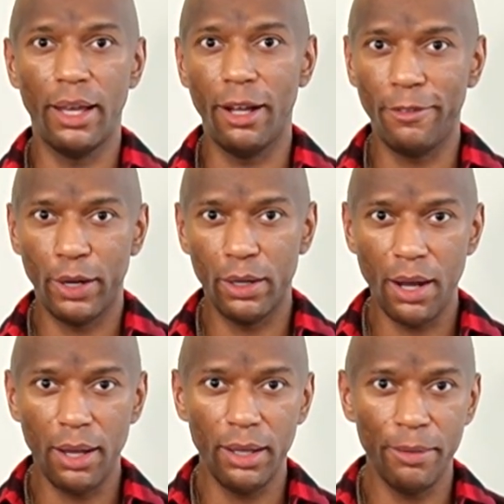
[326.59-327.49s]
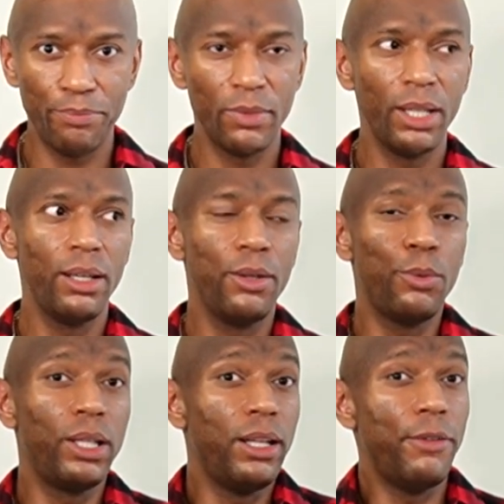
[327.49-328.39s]
Hellfire Gala.
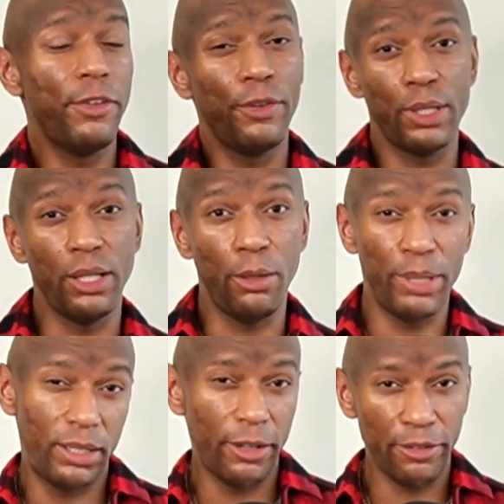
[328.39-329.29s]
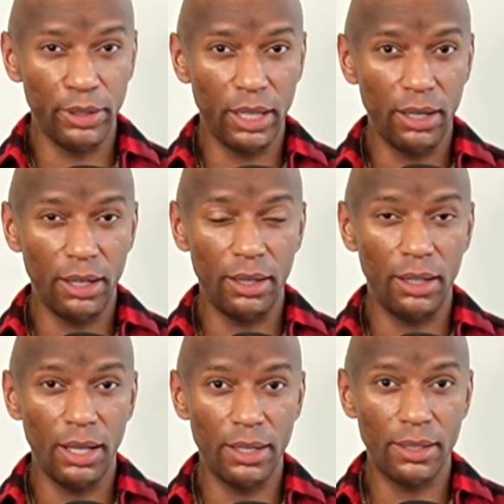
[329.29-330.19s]
Would love if it was a little bit different than
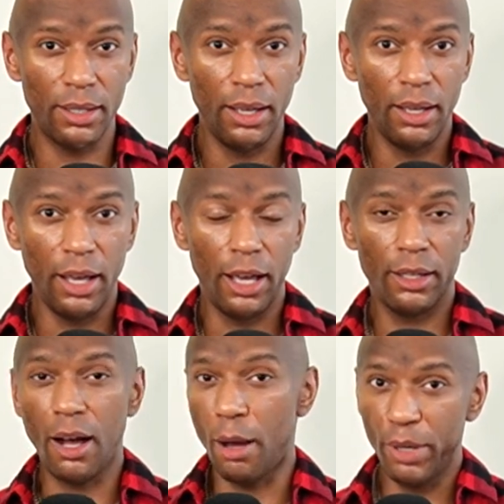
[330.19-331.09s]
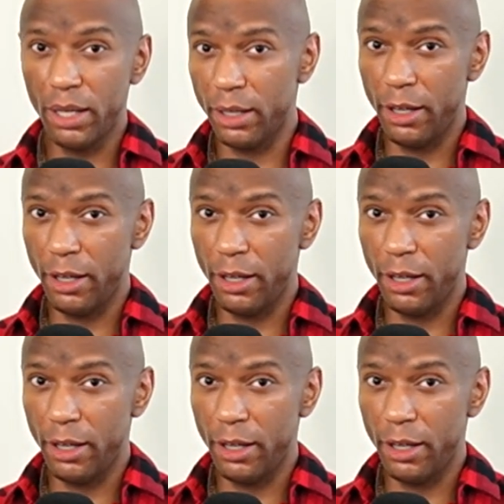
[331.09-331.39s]
his comic